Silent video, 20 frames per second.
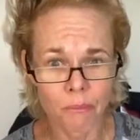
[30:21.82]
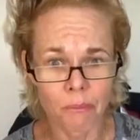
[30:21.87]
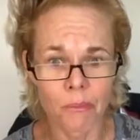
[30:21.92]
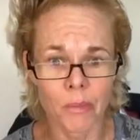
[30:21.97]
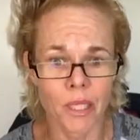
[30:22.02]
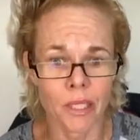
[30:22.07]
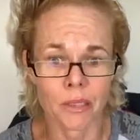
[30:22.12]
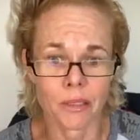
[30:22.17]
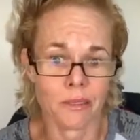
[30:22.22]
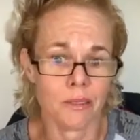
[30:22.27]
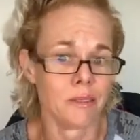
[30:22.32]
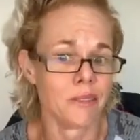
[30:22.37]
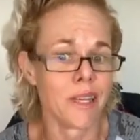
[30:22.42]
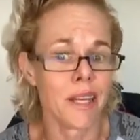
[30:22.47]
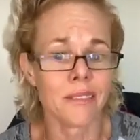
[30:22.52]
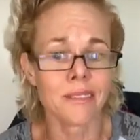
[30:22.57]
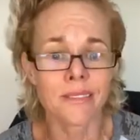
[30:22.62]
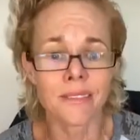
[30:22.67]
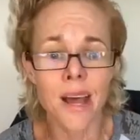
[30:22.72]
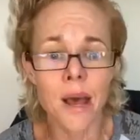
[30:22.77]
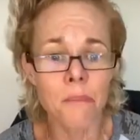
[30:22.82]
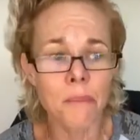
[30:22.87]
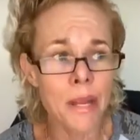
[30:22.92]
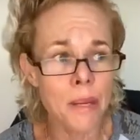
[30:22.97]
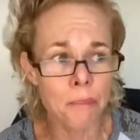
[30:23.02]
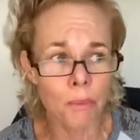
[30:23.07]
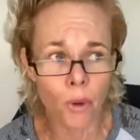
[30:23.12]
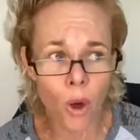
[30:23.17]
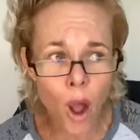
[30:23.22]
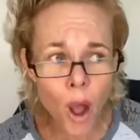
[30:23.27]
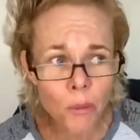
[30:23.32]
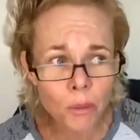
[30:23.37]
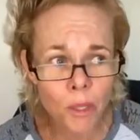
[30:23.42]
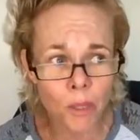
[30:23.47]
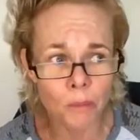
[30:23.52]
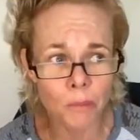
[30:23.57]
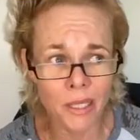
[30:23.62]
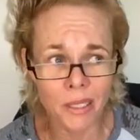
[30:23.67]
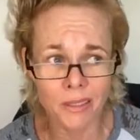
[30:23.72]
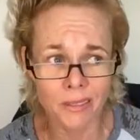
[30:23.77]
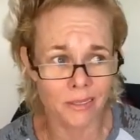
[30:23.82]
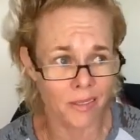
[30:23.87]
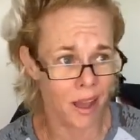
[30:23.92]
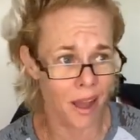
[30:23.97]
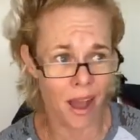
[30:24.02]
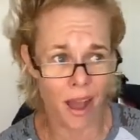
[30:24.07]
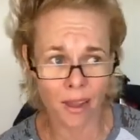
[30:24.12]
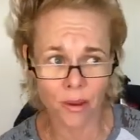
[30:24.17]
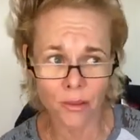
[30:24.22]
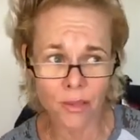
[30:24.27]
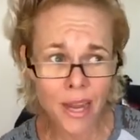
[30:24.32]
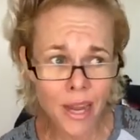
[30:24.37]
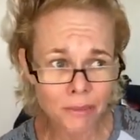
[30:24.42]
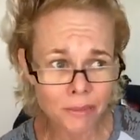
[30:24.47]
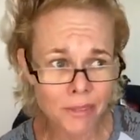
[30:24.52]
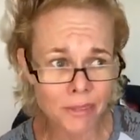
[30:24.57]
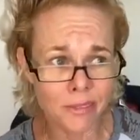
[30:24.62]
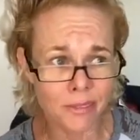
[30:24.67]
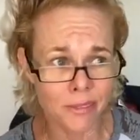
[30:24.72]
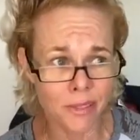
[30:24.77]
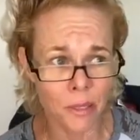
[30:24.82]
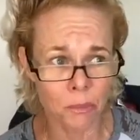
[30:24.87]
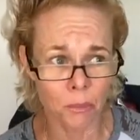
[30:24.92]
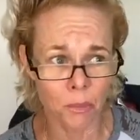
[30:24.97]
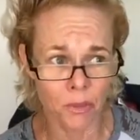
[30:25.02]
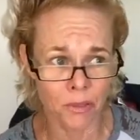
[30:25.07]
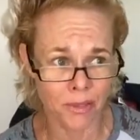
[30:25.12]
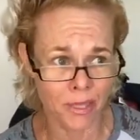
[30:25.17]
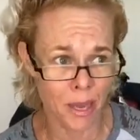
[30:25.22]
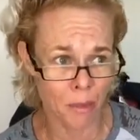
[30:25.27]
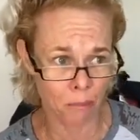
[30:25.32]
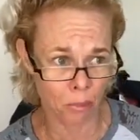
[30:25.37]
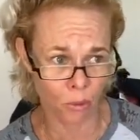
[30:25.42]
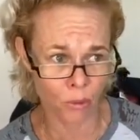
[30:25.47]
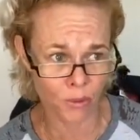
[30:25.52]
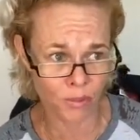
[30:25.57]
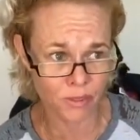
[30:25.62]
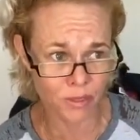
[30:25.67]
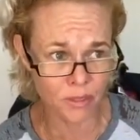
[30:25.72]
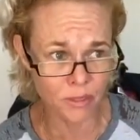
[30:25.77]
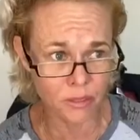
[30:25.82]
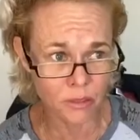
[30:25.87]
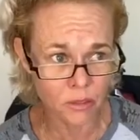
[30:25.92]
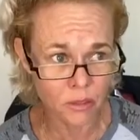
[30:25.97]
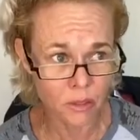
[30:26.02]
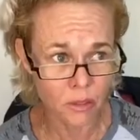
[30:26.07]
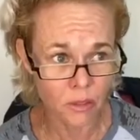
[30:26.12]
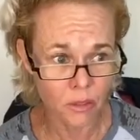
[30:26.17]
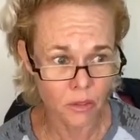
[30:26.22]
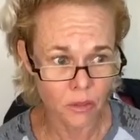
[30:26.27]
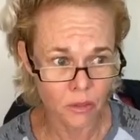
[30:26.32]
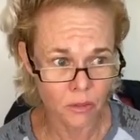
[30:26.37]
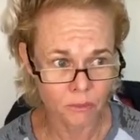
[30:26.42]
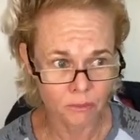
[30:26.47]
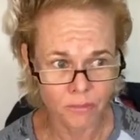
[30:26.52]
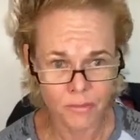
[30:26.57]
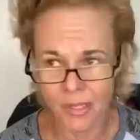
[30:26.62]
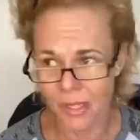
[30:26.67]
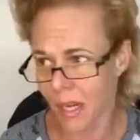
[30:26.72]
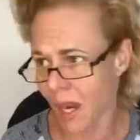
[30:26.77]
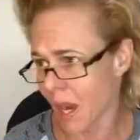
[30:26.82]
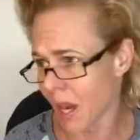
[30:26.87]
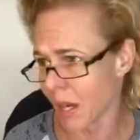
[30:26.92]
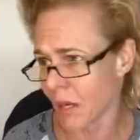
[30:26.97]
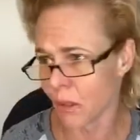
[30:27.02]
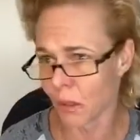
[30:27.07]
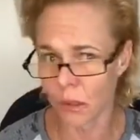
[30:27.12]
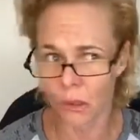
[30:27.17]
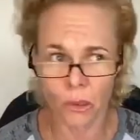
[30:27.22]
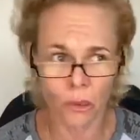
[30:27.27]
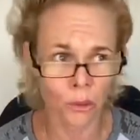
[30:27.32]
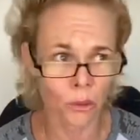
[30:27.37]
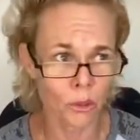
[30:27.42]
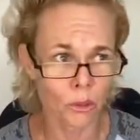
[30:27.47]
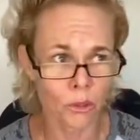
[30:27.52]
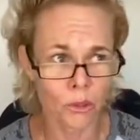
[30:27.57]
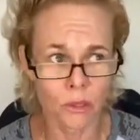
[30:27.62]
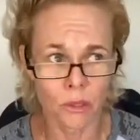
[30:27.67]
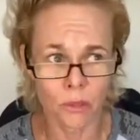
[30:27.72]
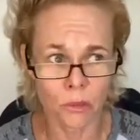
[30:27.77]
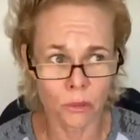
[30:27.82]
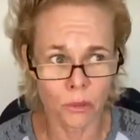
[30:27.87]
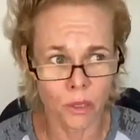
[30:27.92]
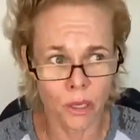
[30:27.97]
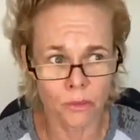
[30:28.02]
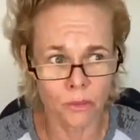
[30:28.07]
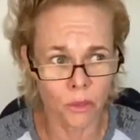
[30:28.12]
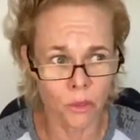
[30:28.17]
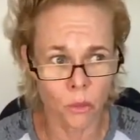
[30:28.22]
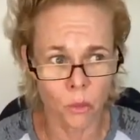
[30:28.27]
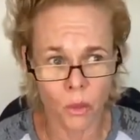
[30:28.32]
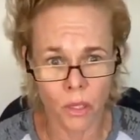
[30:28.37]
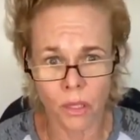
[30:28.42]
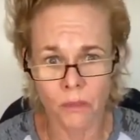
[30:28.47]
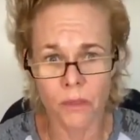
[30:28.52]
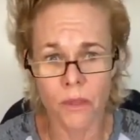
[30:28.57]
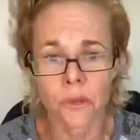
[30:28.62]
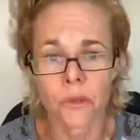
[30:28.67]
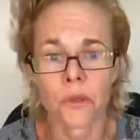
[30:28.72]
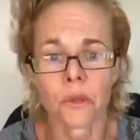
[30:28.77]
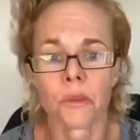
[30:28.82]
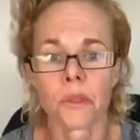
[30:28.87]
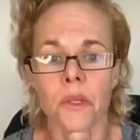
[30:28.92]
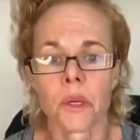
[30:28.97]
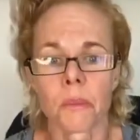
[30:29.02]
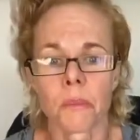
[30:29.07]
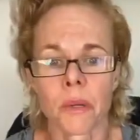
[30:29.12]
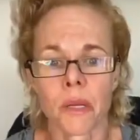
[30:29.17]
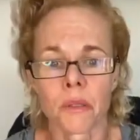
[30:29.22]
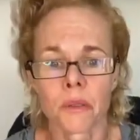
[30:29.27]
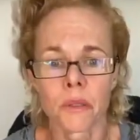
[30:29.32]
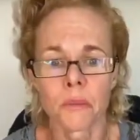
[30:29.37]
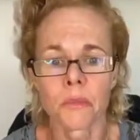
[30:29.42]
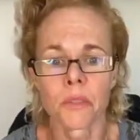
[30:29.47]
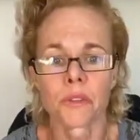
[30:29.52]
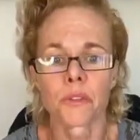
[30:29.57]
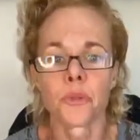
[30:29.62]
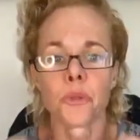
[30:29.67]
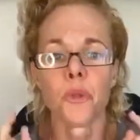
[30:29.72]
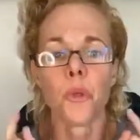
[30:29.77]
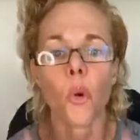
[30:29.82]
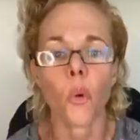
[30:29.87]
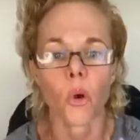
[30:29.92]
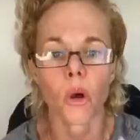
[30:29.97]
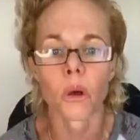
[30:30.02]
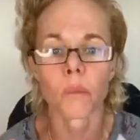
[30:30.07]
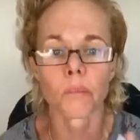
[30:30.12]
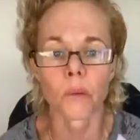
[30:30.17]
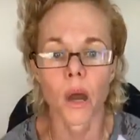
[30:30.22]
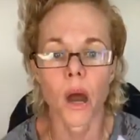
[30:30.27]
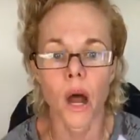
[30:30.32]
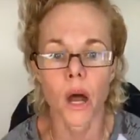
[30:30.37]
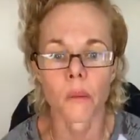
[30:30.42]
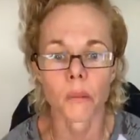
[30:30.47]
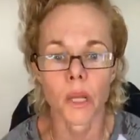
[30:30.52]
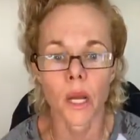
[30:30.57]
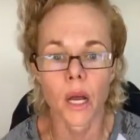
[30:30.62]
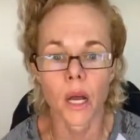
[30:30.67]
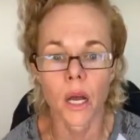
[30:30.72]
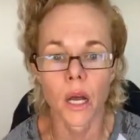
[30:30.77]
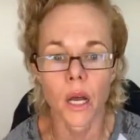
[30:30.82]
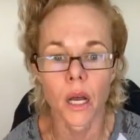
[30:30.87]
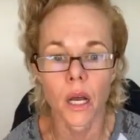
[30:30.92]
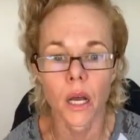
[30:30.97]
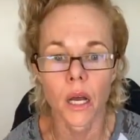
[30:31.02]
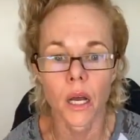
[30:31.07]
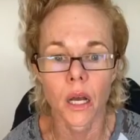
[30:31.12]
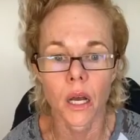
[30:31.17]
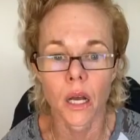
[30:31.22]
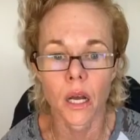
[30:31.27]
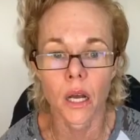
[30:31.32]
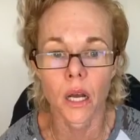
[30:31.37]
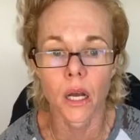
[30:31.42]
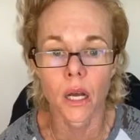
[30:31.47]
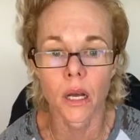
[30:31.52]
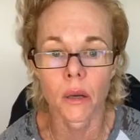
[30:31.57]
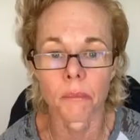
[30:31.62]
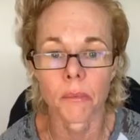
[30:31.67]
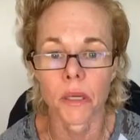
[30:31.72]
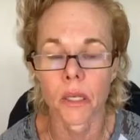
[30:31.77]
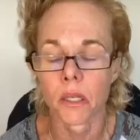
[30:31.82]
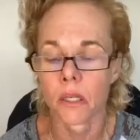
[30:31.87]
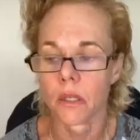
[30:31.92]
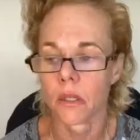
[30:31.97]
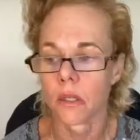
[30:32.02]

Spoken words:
But that's not my problem because I don't have to sleep with that person. Guy or girl or whoever or whatever you do in your bedroom is your problem.